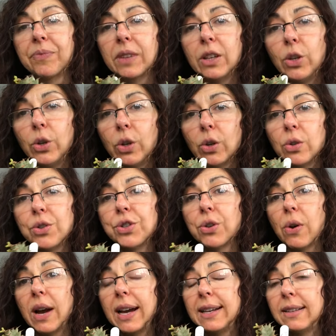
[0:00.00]
you know.
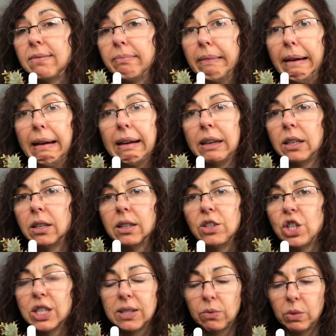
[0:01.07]
So I, I
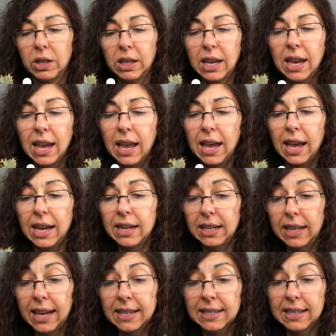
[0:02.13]
just really, and
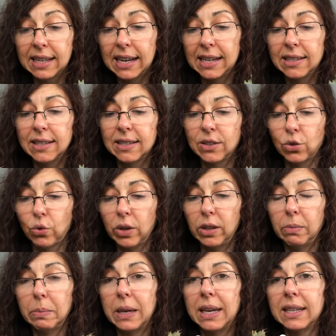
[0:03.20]
it has a nice
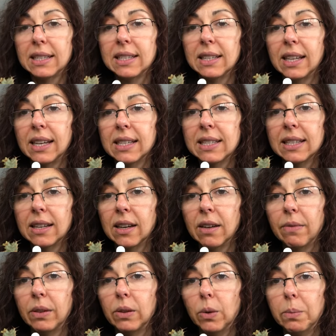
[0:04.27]
soil mix. It has
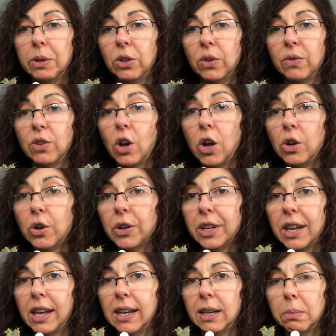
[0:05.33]
a little bit of non
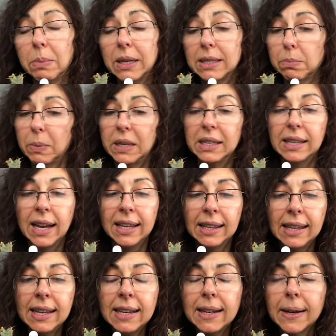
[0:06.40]
organic mix, but it, I
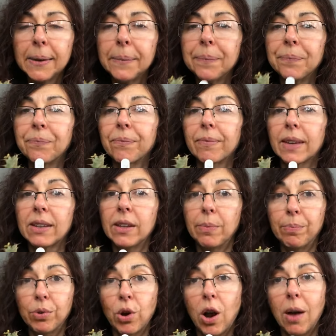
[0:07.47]
think the
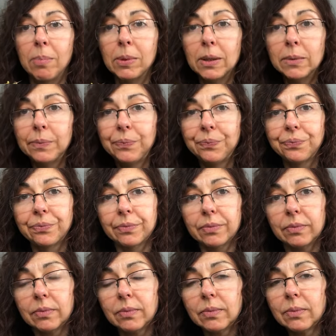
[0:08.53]
problem
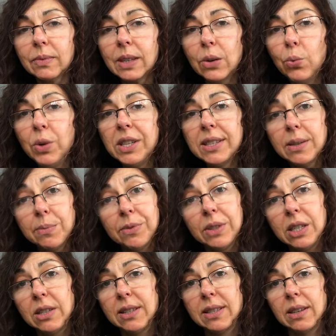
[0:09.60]
with some of
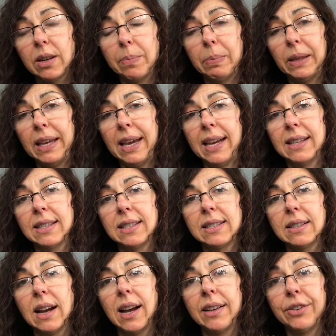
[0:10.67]
these uh,
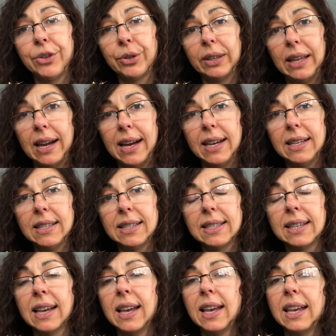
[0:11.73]
plants under
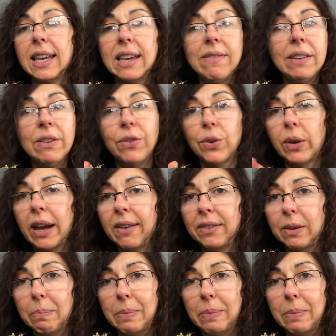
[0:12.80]
lights even if you have the